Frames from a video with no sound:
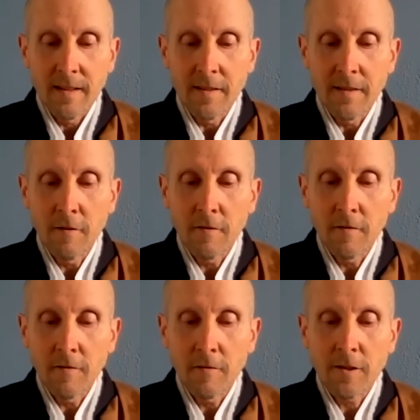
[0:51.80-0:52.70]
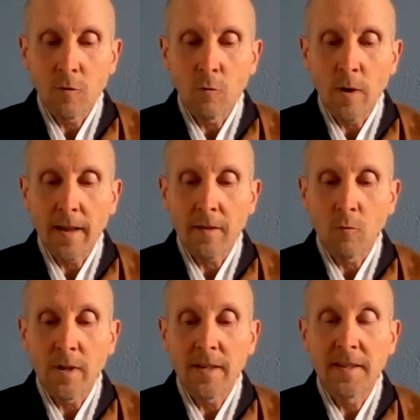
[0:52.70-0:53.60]
Those
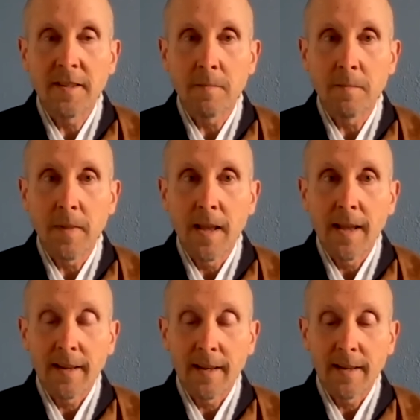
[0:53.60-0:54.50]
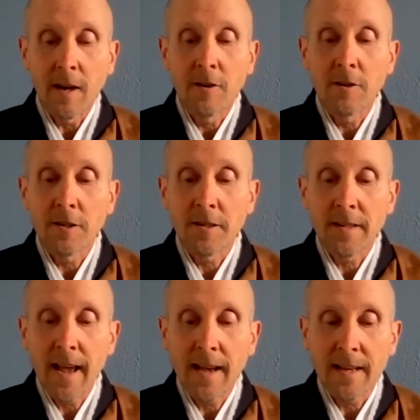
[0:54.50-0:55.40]
with wisdom can
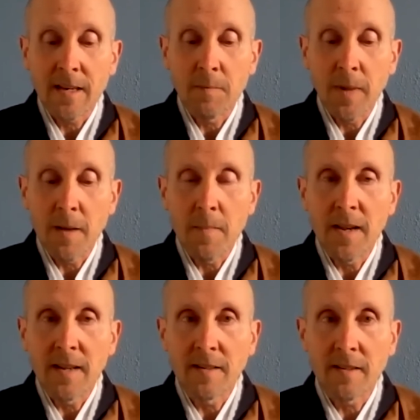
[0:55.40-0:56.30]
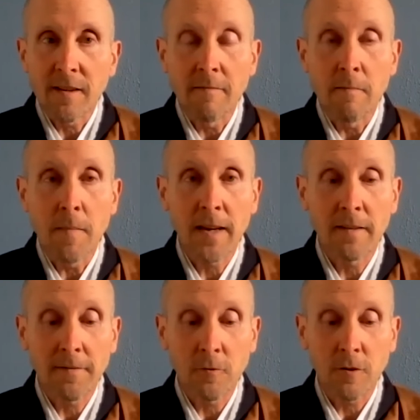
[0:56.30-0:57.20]
understand by means of
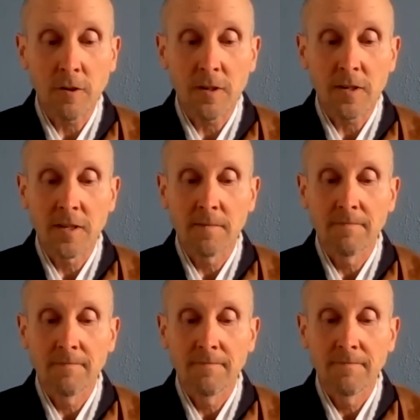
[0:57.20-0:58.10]
metaphors.